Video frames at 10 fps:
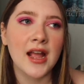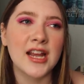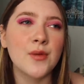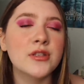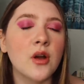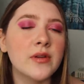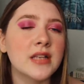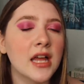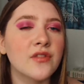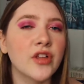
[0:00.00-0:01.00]
And he was always
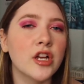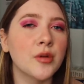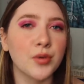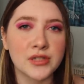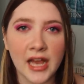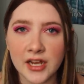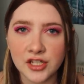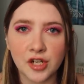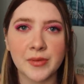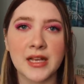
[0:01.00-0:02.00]
kind of like her
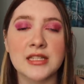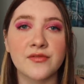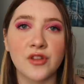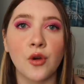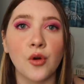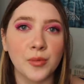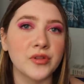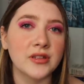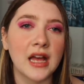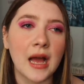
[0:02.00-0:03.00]
protector because of the horrible
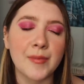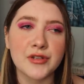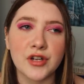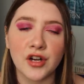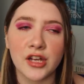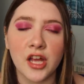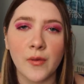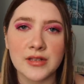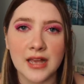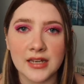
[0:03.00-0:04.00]
thing that happened to her. He
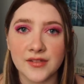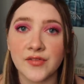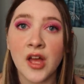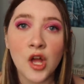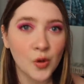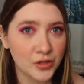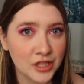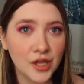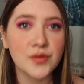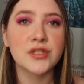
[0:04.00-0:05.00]
always kind of was
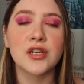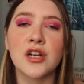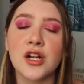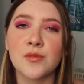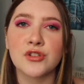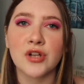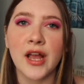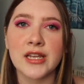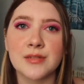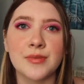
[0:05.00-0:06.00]
close to her and was
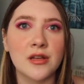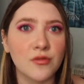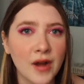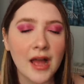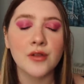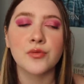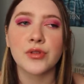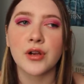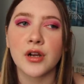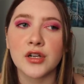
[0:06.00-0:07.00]
trying to be around
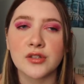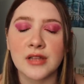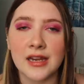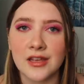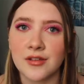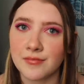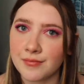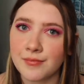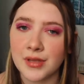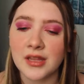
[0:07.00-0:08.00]
with her so that he could
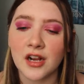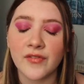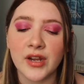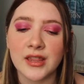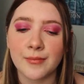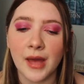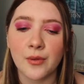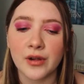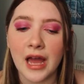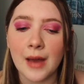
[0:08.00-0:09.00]
be there if anything
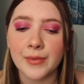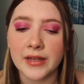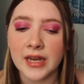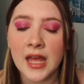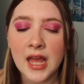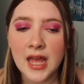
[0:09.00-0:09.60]
bad were to happen.